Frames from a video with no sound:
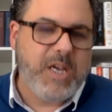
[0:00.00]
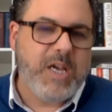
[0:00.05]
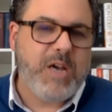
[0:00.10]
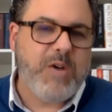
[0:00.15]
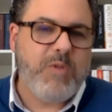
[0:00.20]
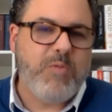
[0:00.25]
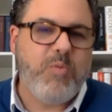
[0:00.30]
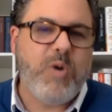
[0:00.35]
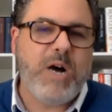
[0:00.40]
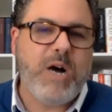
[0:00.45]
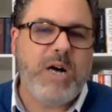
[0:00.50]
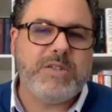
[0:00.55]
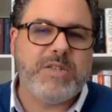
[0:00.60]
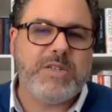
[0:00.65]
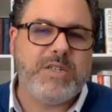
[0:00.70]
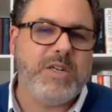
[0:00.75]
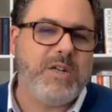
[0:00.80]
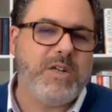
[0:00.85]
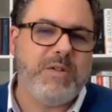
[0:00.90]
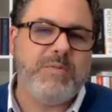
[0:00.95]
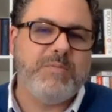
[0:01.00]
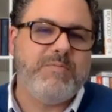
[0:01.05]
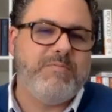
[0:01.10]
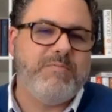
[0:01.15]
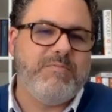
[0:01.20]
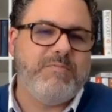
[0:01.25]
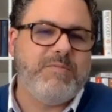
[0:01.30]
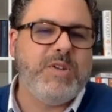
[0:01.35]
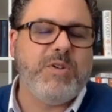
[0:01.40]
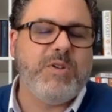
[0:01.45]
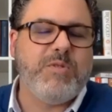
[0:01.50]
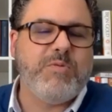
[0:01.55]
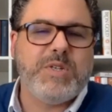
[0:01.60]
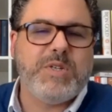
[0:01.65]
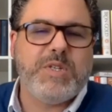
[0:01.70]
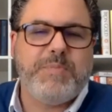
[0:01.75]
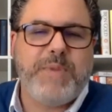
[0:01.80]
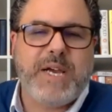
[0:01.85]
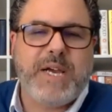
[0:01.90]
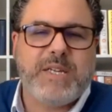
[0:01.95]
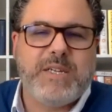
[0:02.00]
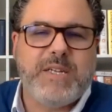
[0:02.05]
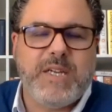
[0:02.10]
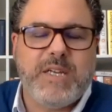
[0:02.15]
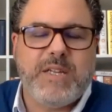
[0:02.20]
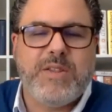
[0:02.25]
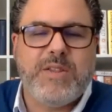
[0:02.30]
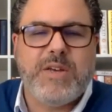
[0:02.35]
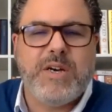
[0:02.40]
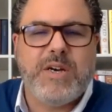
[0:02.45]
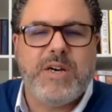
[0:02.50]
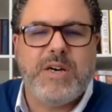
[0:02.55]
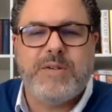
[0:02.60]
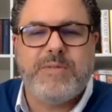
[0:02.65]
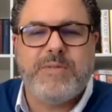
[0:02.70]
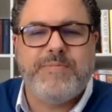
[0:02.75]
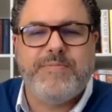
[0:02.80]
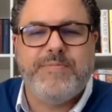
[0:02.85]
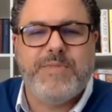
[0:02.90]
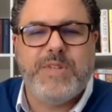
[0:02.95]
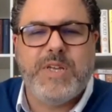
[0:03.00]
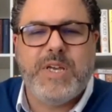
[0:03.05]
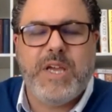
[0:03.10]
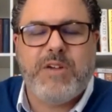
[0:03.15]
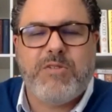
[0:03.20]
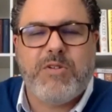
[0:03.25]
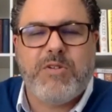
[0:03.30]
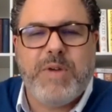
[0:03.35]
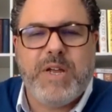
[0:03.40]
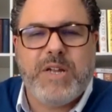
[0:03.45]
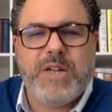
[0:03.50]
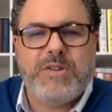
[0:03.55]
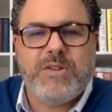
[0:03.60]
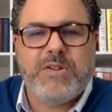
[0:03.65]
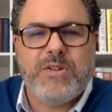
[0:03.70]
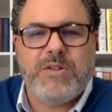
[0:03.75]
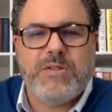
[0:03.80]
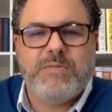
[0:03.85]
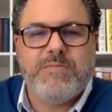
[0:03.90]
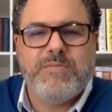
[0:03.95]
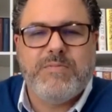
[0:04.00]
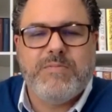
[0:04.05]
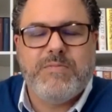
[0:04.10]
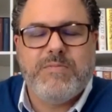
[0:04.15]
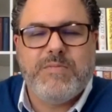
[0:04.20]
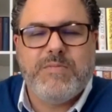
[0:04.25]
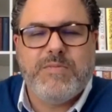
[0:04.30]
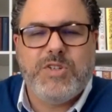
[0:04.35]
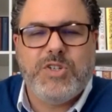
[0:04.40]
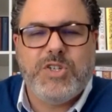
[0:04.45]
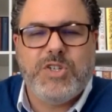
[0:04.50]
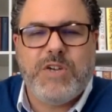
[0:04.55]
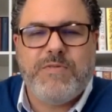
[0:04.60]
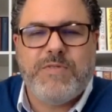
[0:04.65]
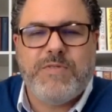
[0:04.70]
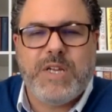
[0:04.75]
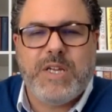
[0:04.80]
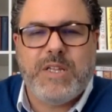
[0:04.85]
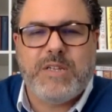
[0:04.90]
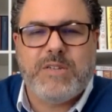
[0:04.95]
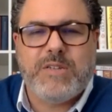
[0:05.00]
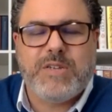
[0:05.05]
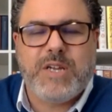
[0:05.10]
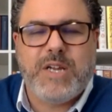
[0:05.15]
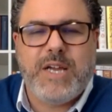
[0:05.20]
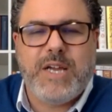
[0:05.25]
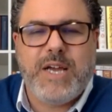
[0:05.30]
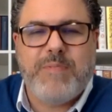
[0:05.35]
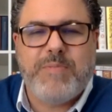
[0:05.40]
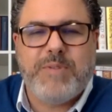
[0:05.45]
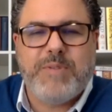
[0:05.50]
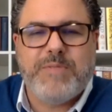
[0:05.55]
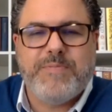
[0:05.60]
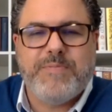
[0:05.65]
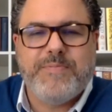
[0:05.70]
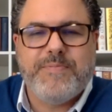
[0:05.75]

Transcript: while still, respecting the incremental shifting that's going to happen?